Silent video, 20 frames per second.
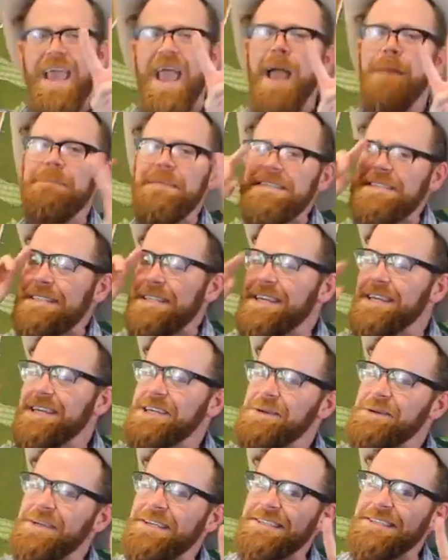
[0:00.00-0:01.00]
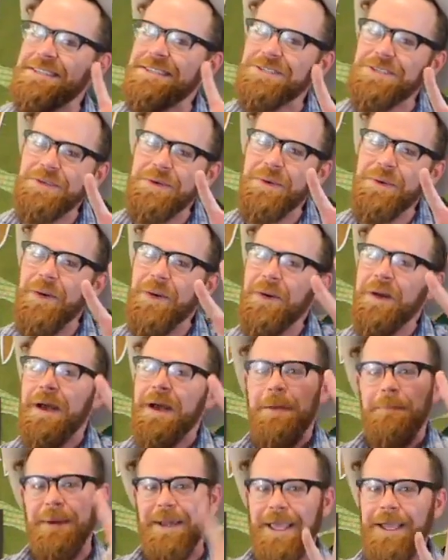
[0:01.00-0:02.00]
I miss seeing you at school,
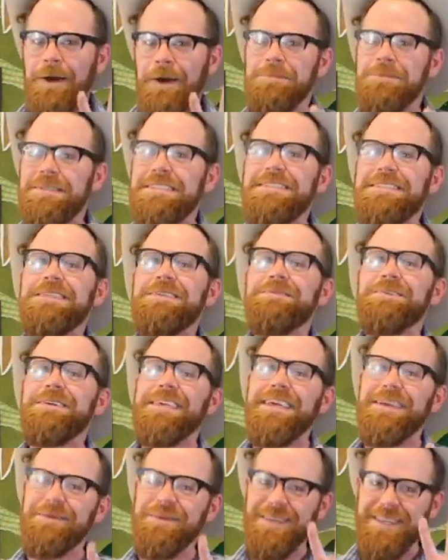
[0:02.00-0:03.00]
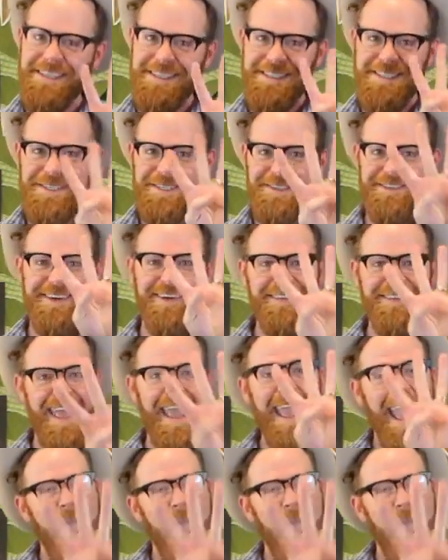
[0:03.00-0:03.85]
but I hope to see you again really soon, okay?